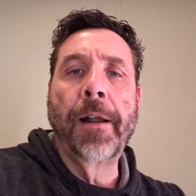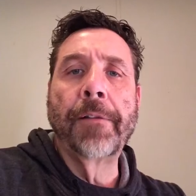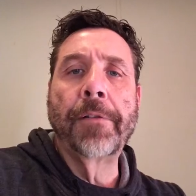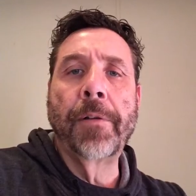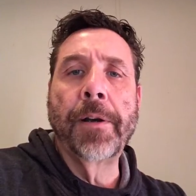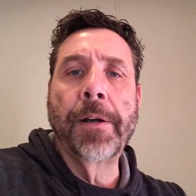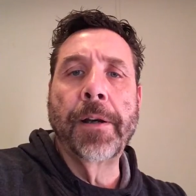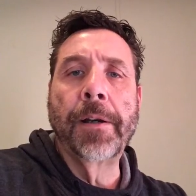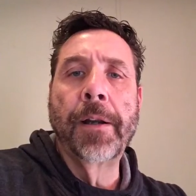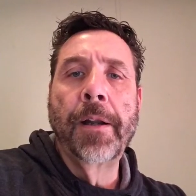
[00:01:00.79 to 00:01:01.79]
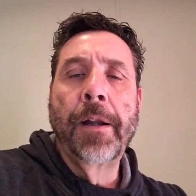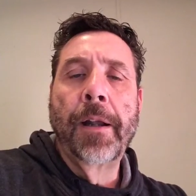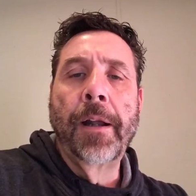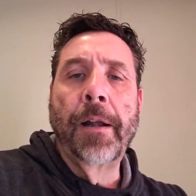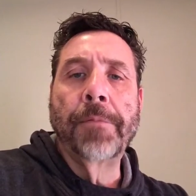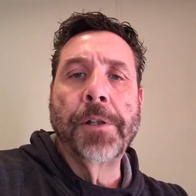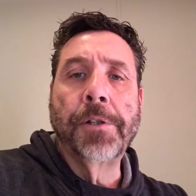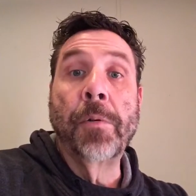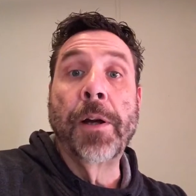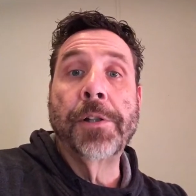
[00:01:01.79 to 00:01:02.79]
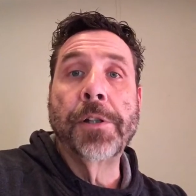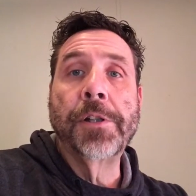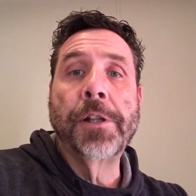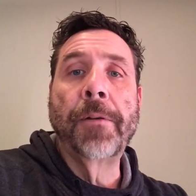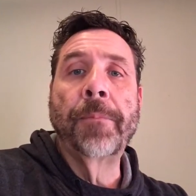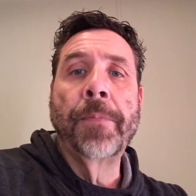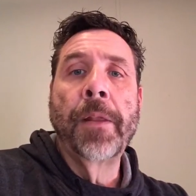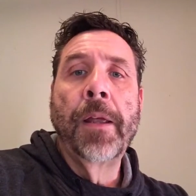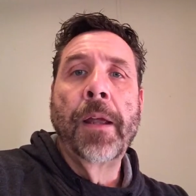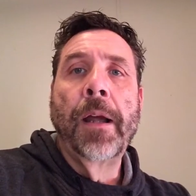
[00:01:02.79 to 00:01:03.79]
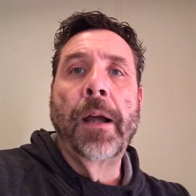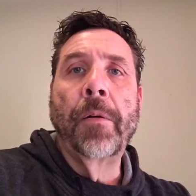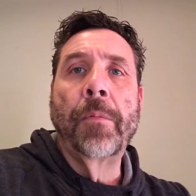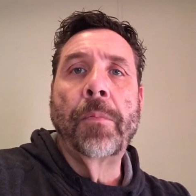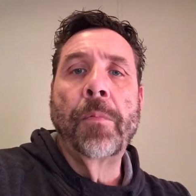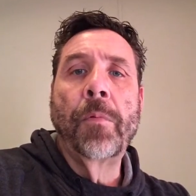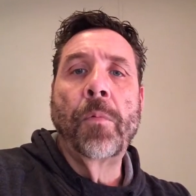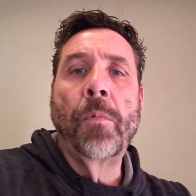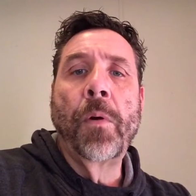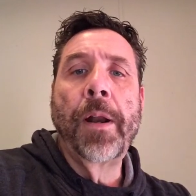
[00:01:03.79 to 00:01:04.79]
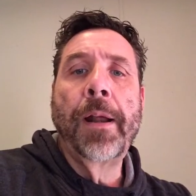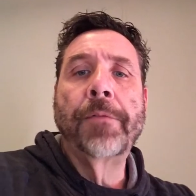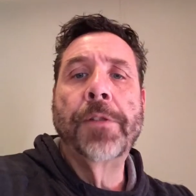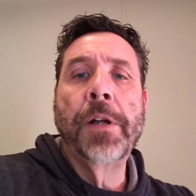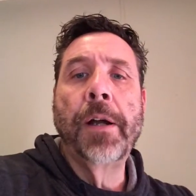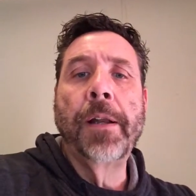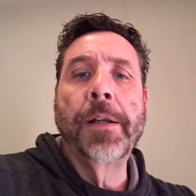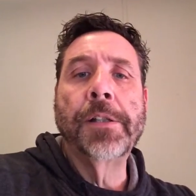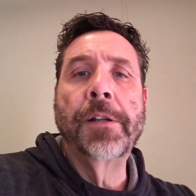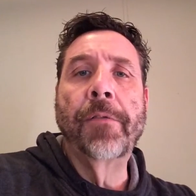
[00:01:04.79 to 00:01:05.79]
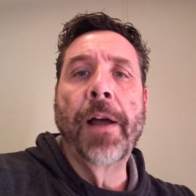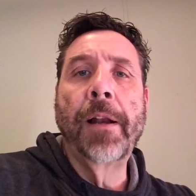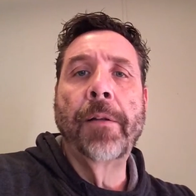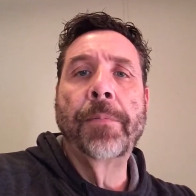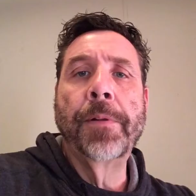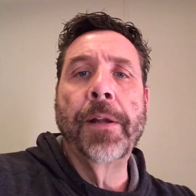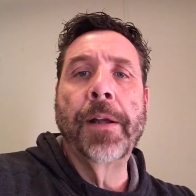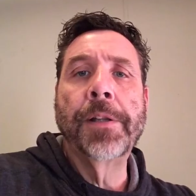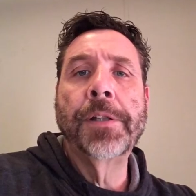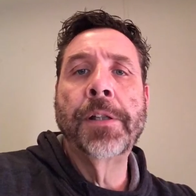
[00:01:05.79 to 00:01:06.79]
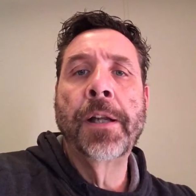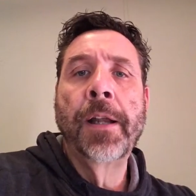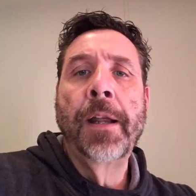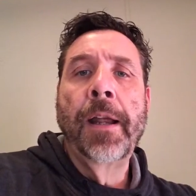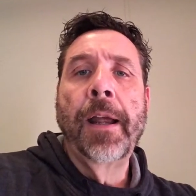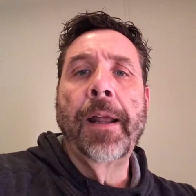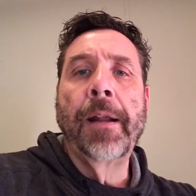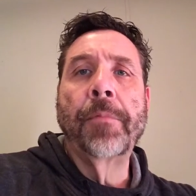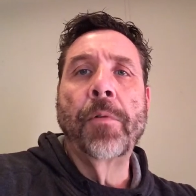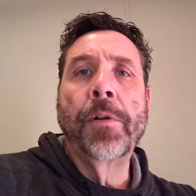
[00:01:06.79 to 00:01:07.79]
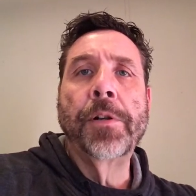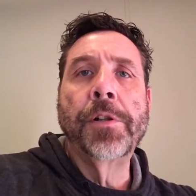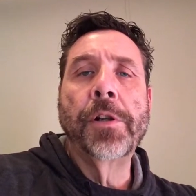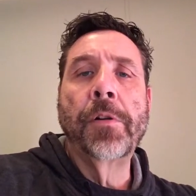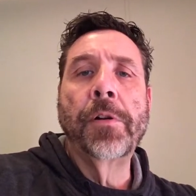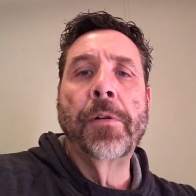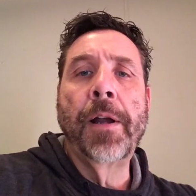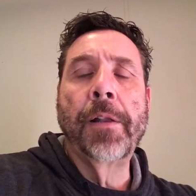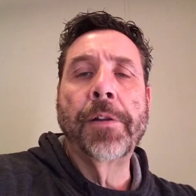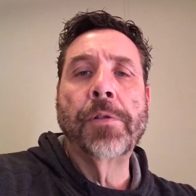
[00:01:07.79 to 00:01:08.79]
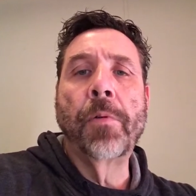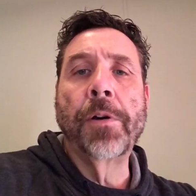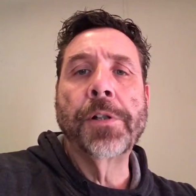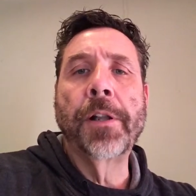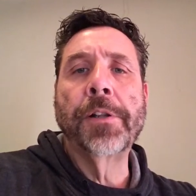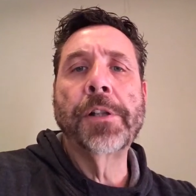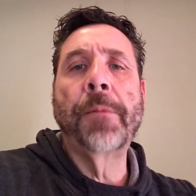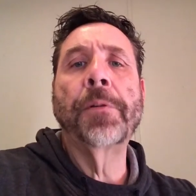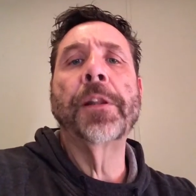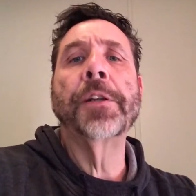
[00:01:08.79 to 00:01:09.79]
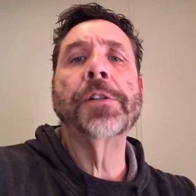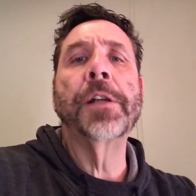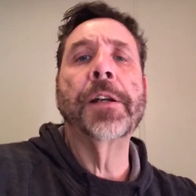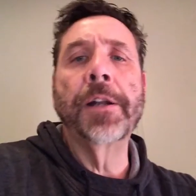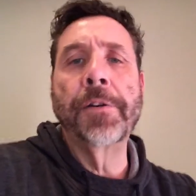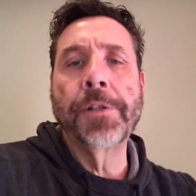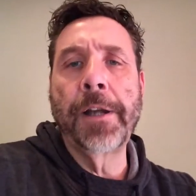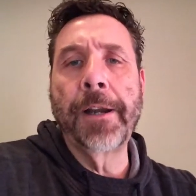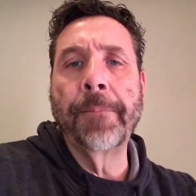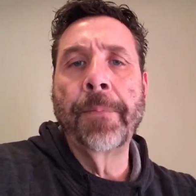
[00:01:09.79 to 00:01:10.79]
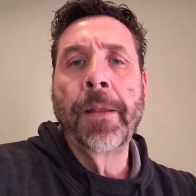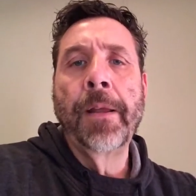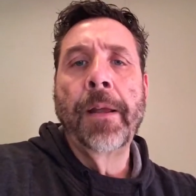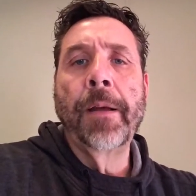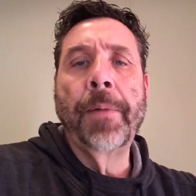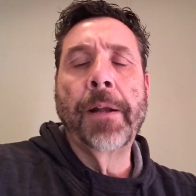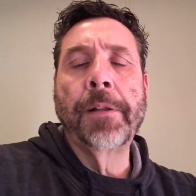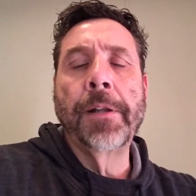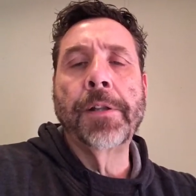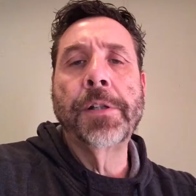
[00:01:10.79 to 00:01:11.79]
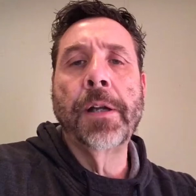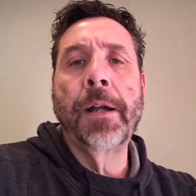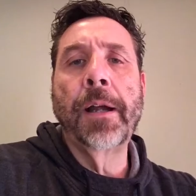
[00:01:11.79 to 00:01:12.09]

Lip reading: life-threatening situations. So what I've done is develop this, and I'm going to show you how this works. Now, there's a couple of things you need to understand about this.